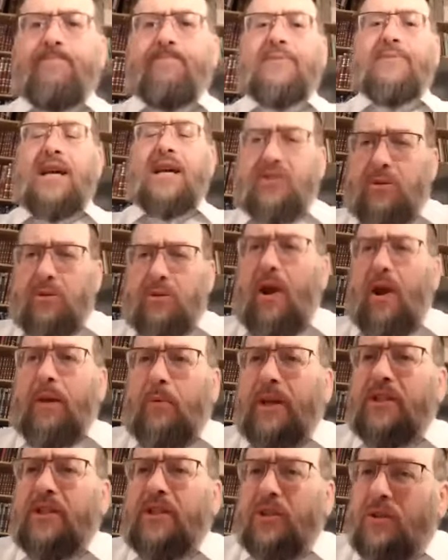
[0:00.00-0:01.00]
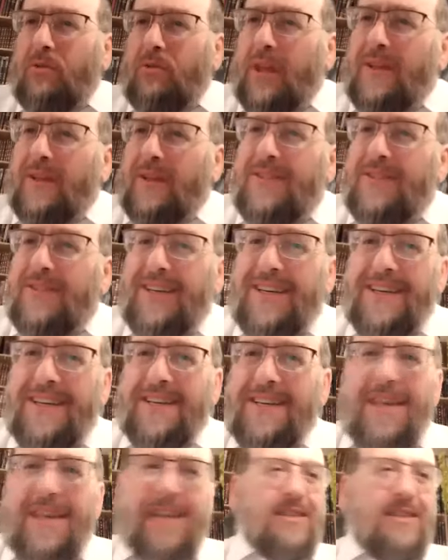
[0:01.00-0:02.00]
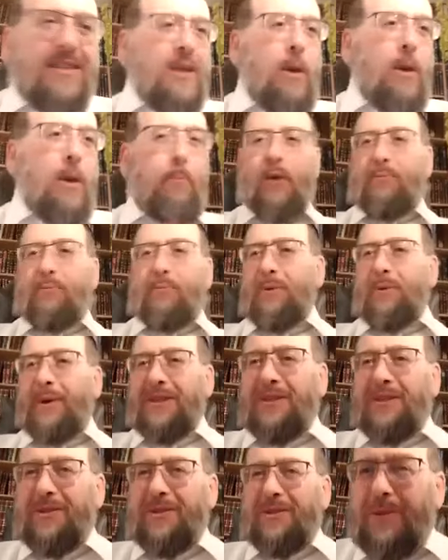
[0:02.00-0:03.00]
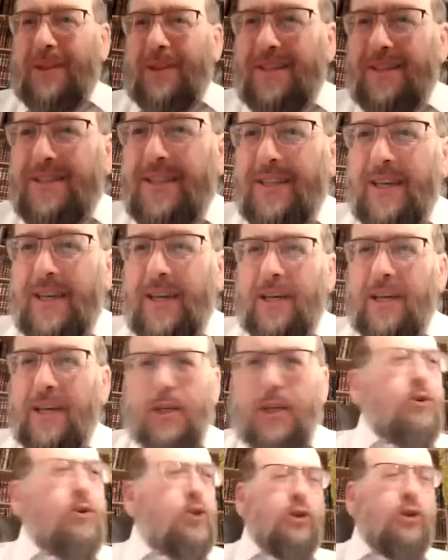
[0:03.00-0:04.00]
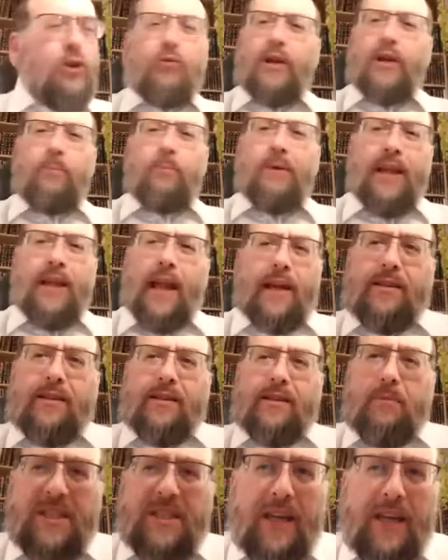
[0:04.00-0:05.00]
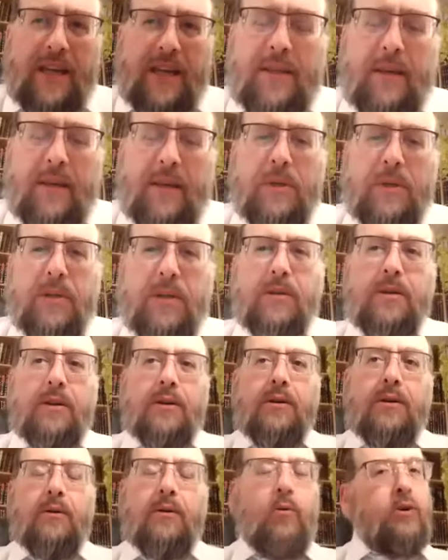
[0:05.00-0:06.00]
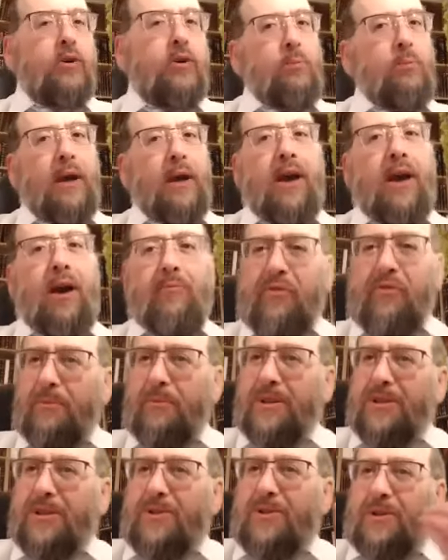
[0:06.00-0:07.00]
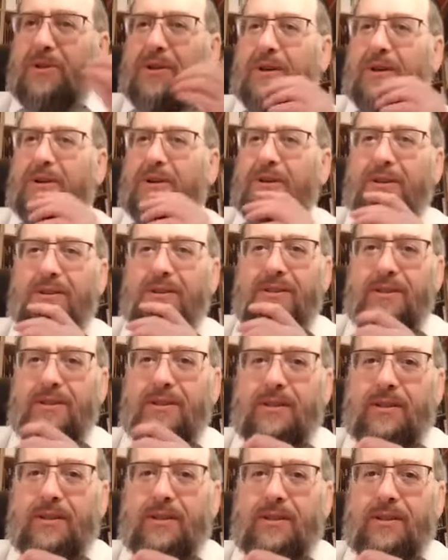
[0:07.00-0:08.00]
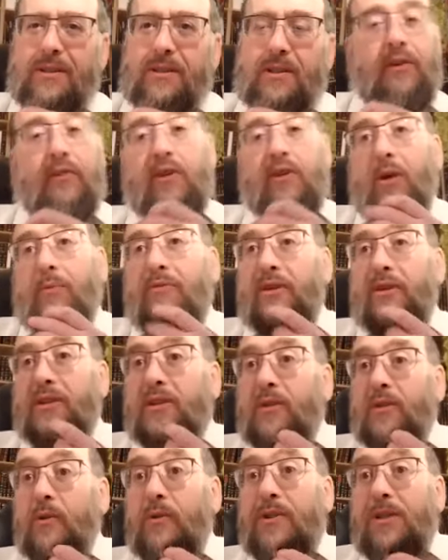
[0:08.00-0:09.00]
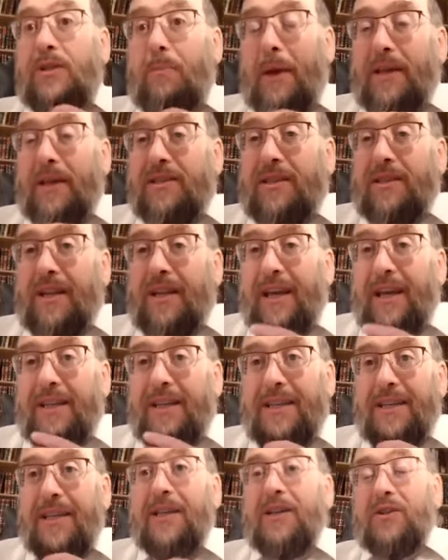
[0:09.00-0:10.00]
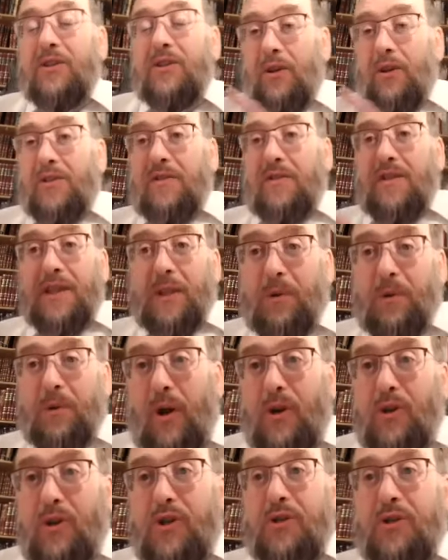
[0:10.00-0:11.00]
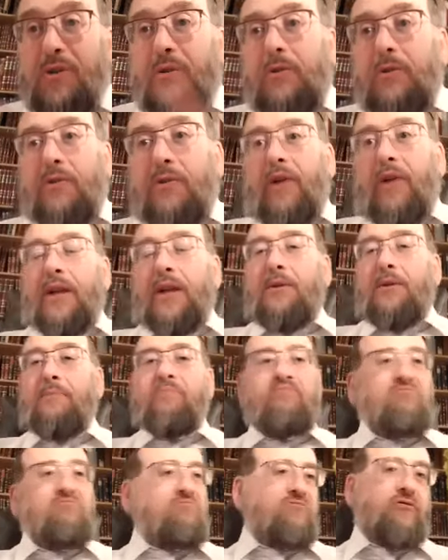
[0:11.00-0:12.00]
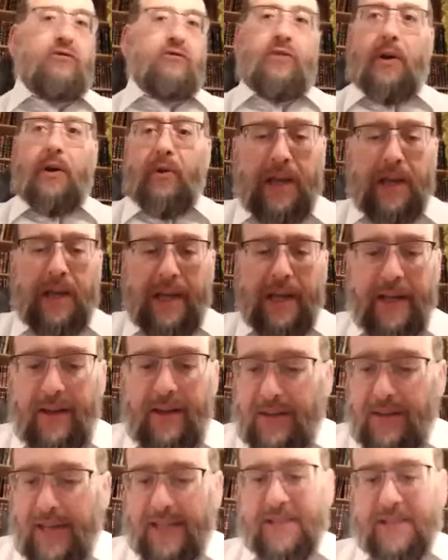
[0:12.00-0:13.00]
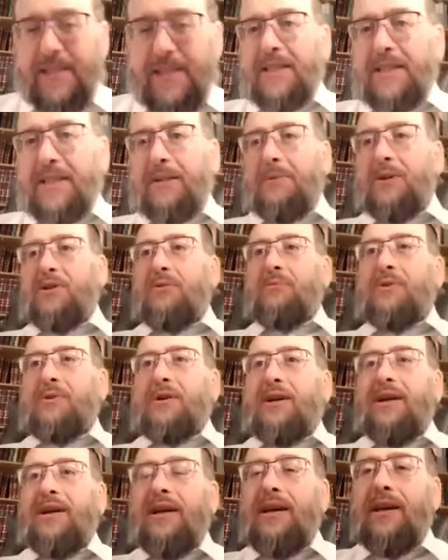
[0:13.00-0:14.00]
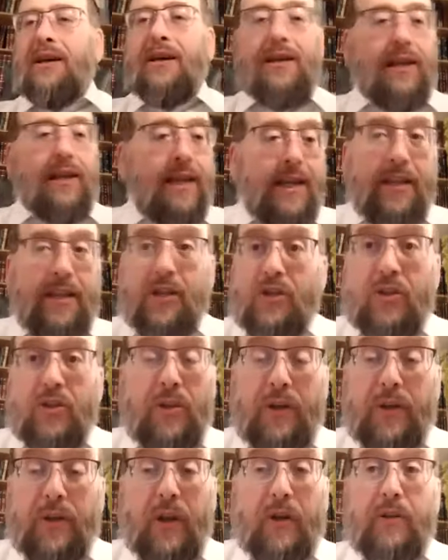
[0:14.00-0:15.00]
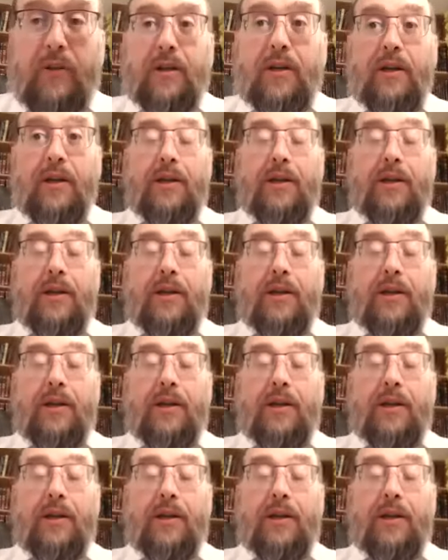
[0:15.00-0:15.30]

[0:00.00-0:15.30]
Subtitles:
That's the right way to do things. That's the appropriate way to do things. You should really be like the medaktikim. What do you pick up from this Shulchan Aruch? It's very obvious. Who does he paskin like? Tosfos and the Rosh or the Ran? Very clear. And says the Mishnah Berurah. Clearly the Shulchan Aruch